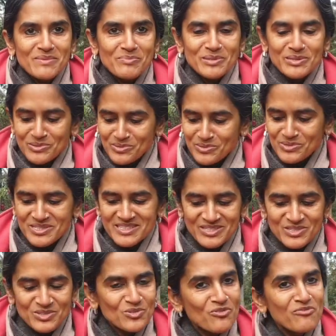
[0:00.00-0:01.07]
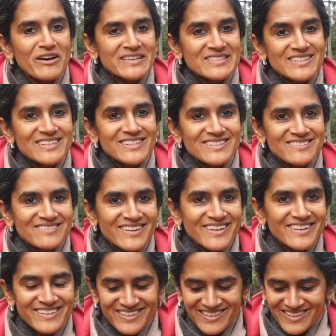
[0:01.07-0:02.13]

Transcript: up in the roots. It's so fascinating, right?